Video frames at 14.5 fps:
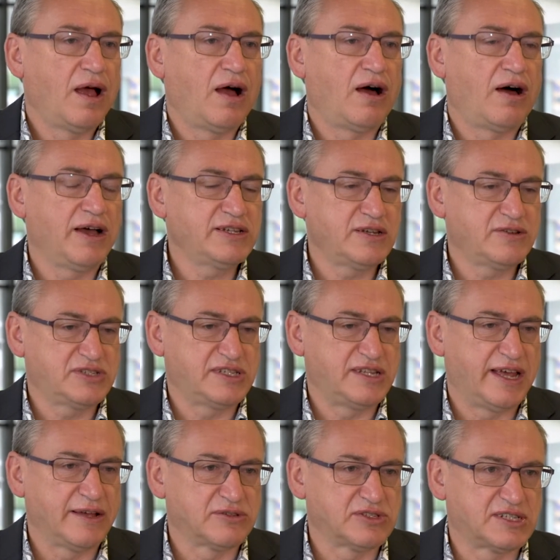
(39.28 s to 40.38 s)
High dose
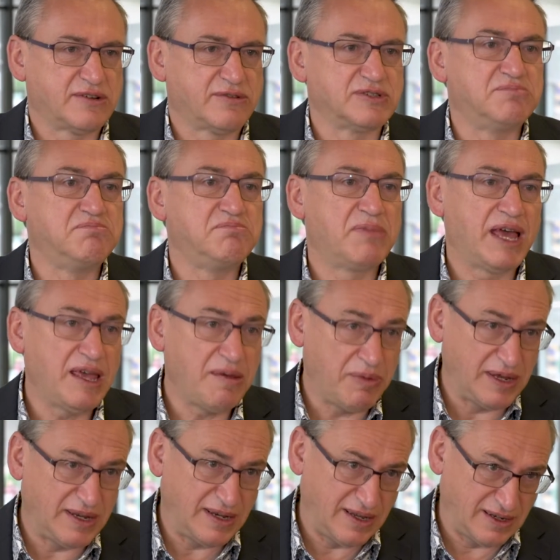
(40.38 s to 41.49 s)
inhaled steroids may
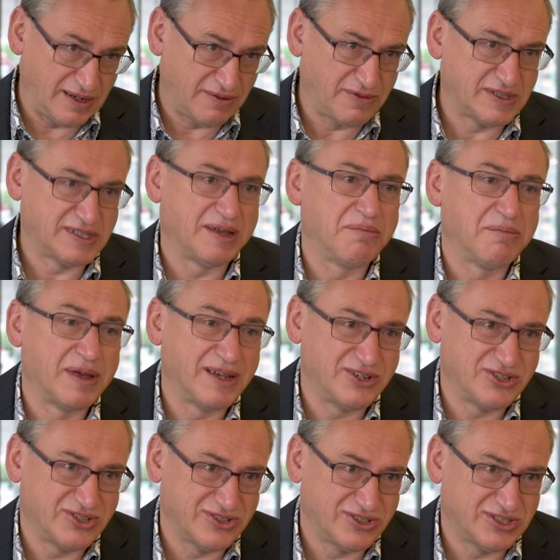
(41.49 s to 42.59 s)
be needed for some
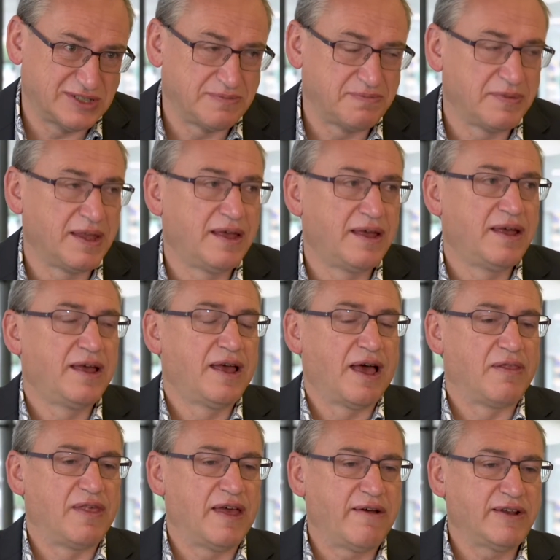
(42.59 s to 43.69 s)
patients,
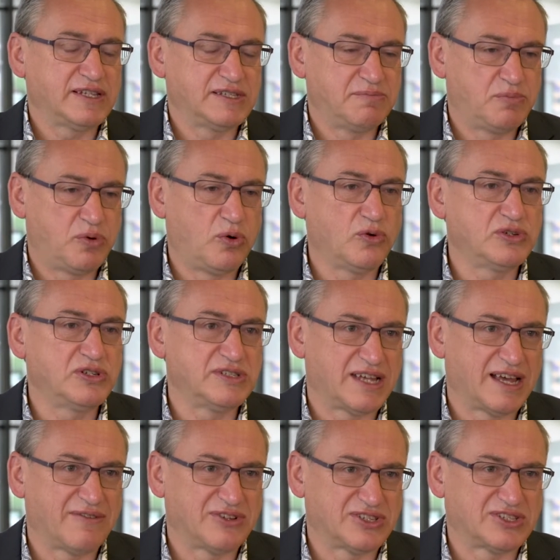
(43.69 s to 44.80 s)
and there it is important to
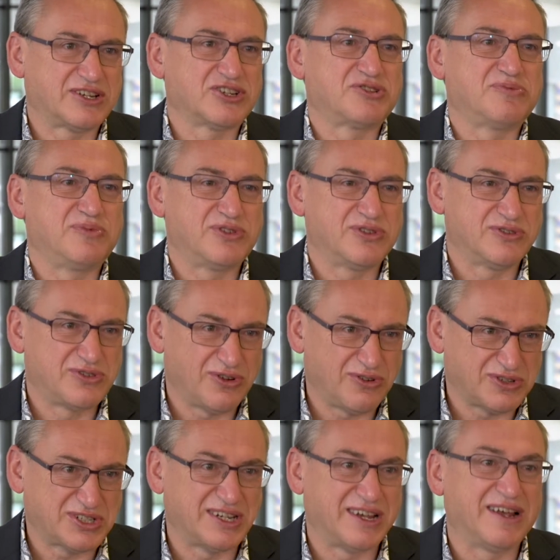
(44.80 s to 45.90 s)
have a discussion with your
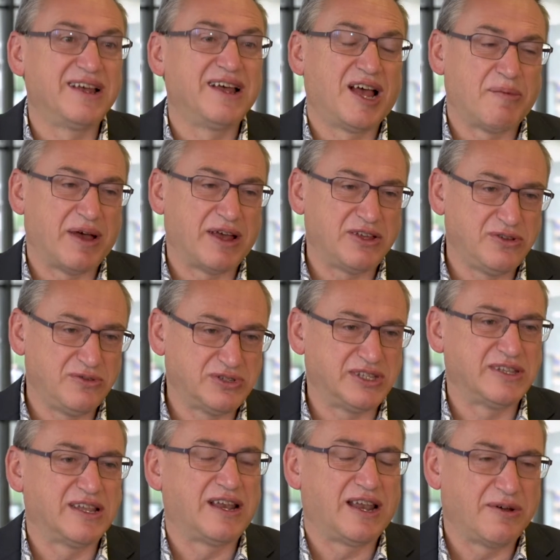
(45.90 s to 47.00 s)
doctor about
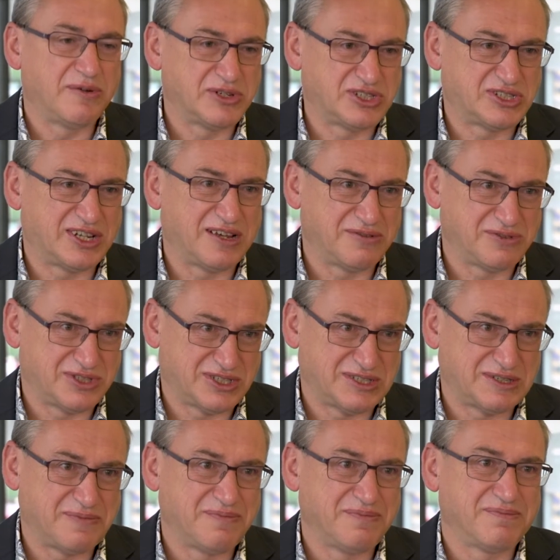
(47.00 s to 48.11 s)
using the lowest dose.